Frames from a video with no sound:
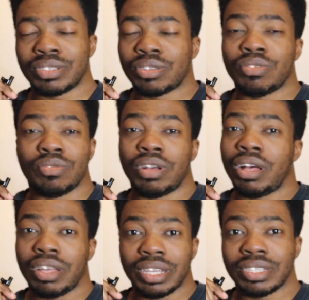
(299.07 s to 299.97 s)
So
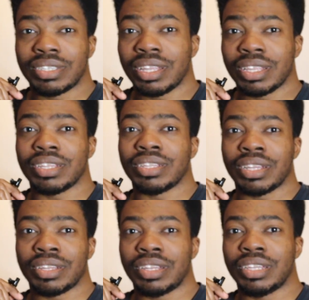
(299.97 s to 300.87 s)
art is something
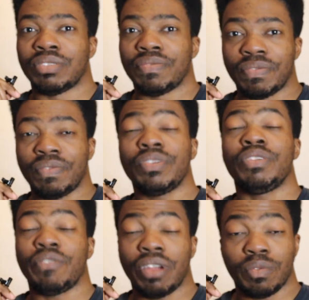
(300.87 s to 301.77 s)
that is free
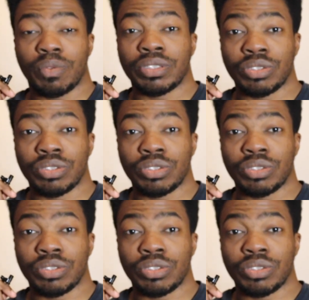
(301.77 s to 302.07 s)
for everyone